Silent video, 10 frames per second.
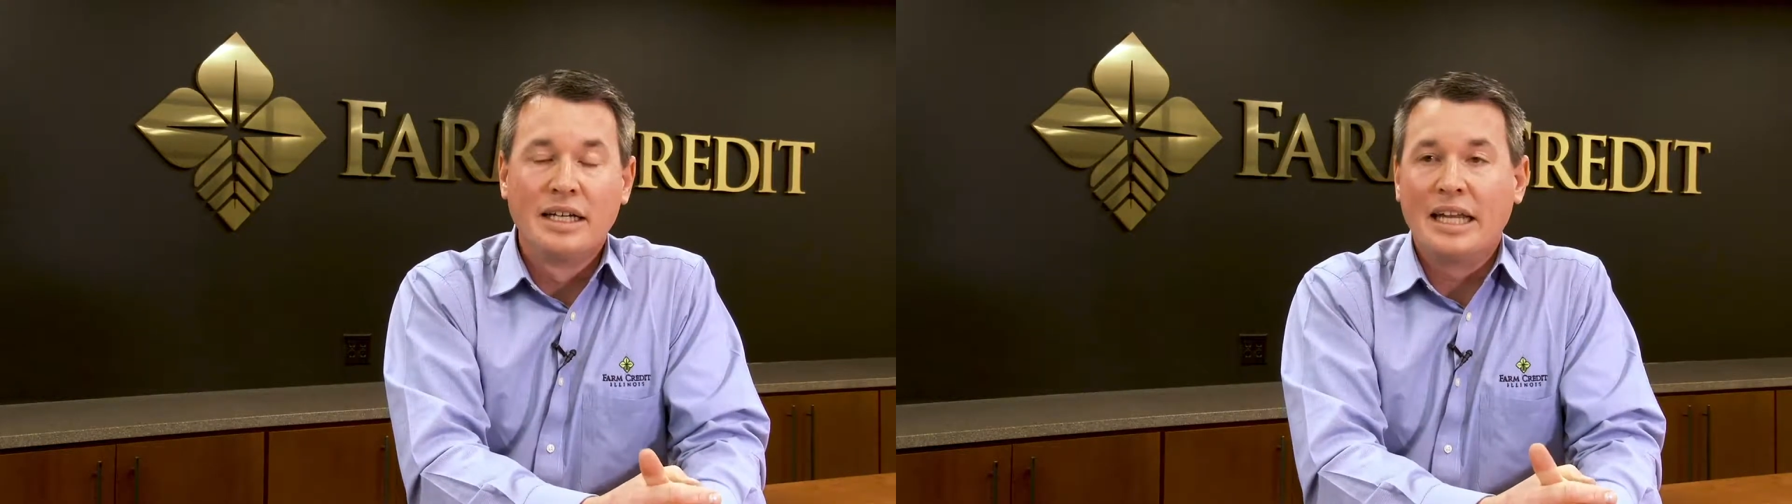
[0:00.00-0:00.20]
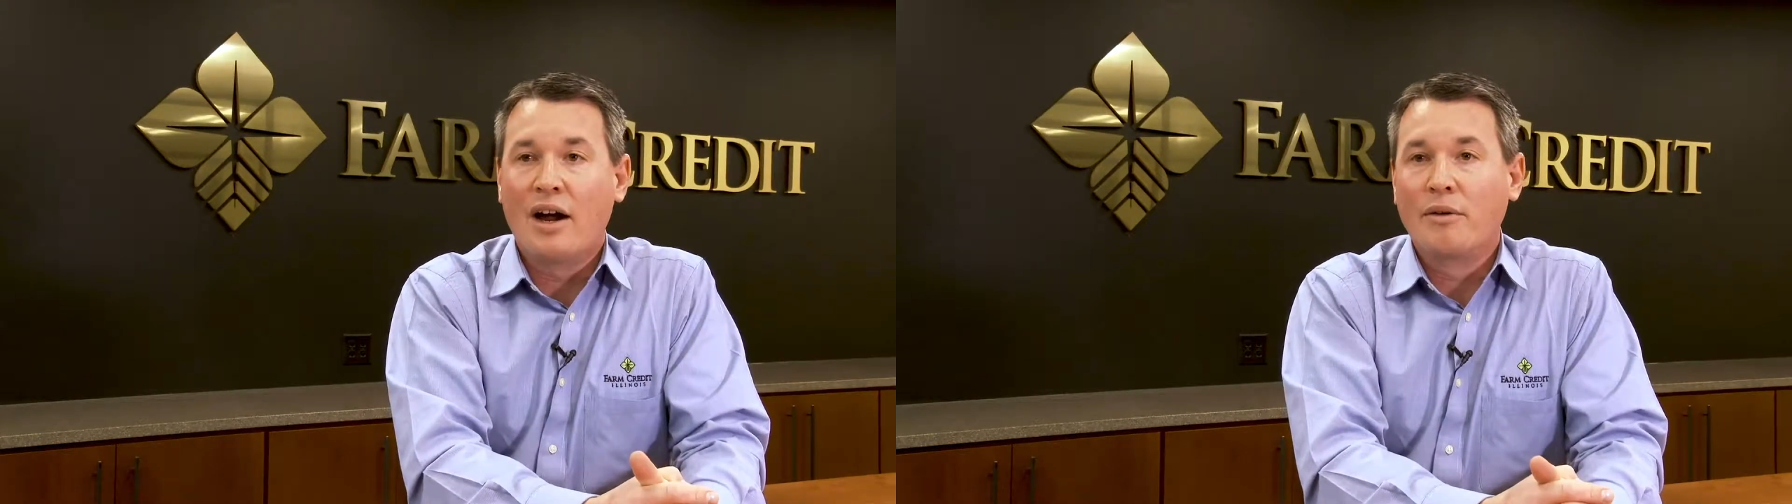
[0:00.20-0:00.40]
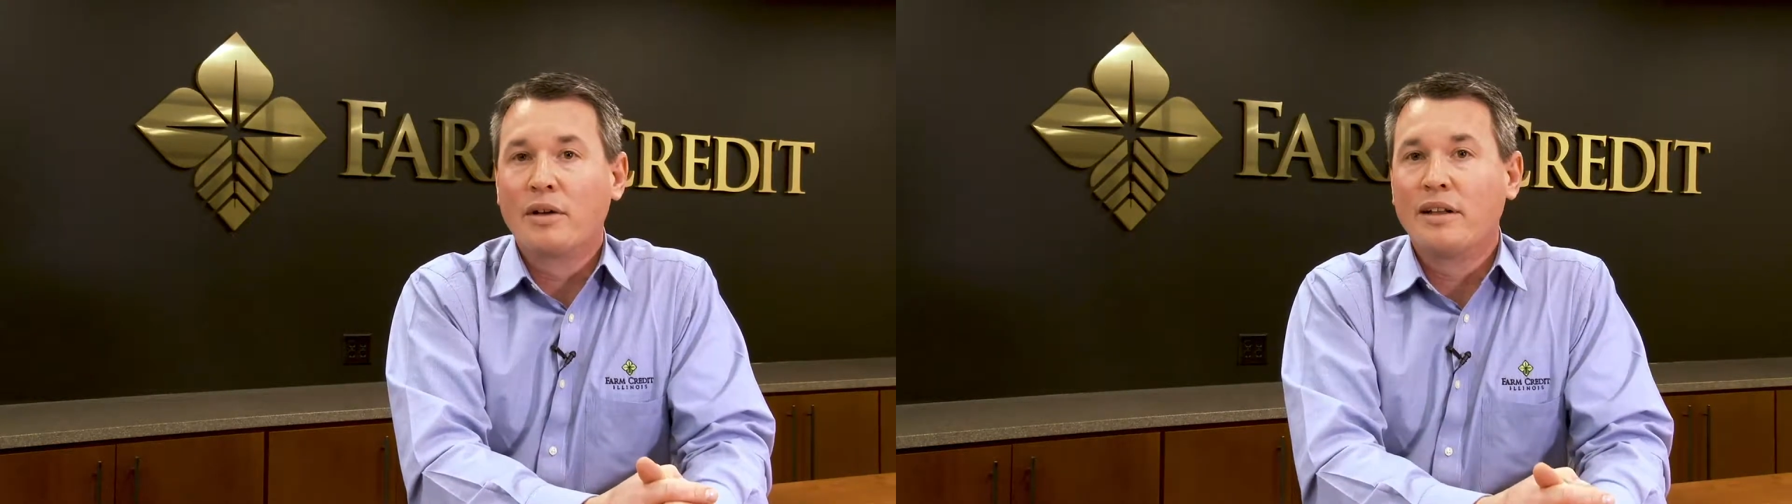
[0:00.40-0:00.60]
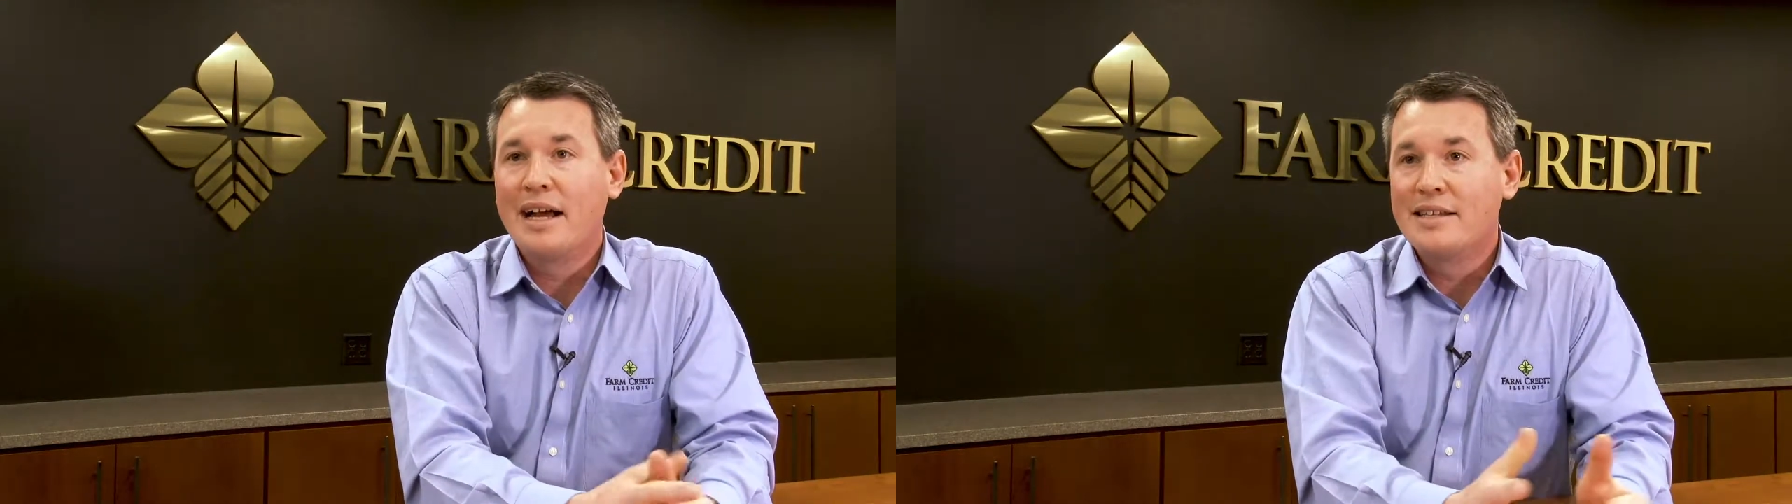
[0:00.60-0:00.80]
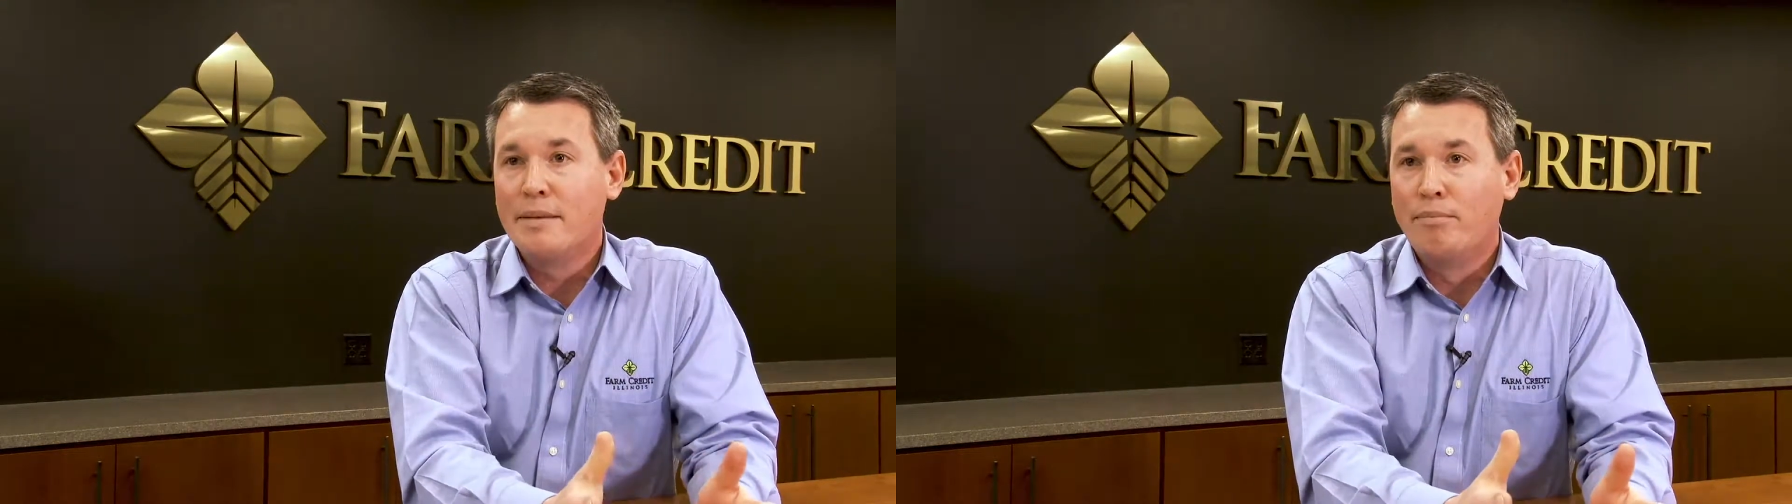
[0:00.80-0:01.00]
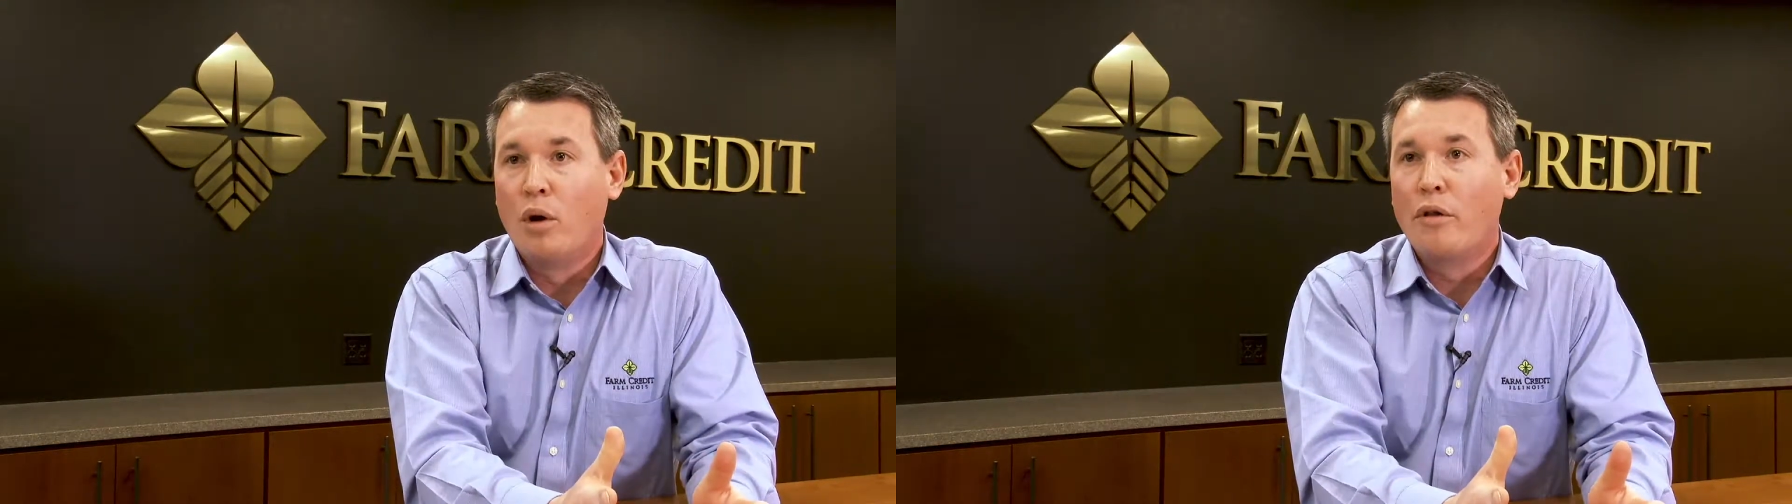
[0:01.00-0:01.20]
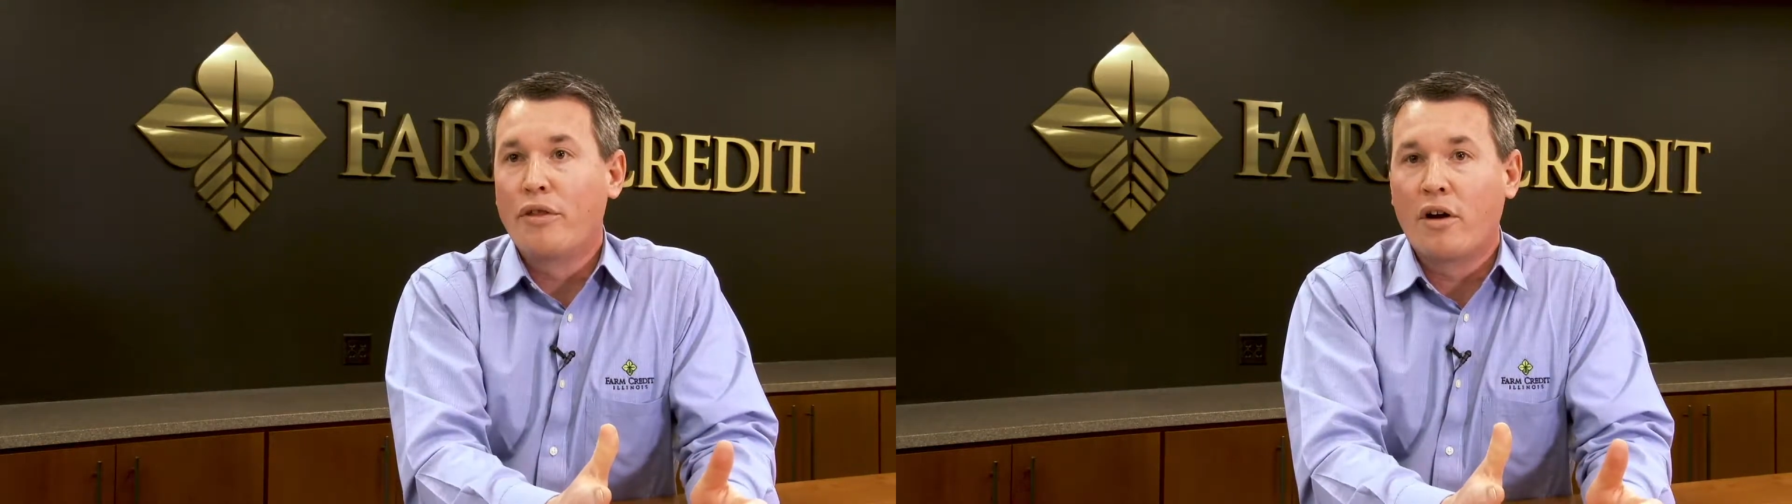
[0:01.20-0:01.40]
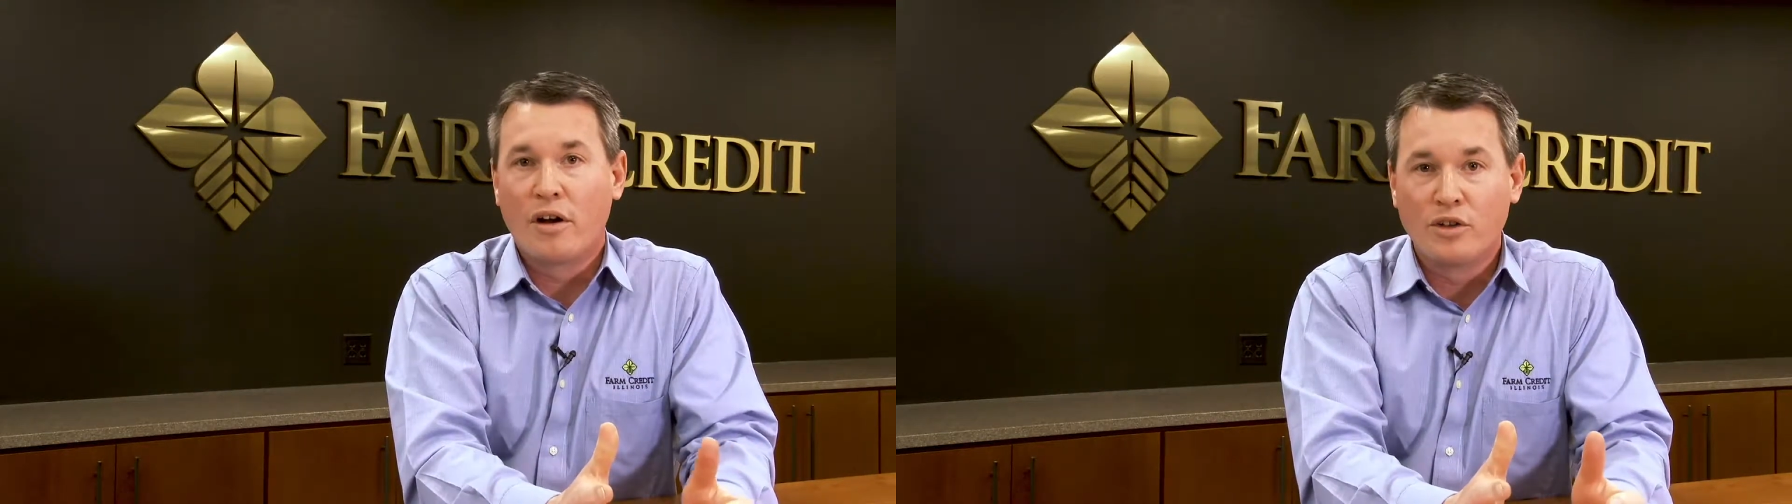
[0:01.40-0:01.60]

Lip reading: Now I realize that both are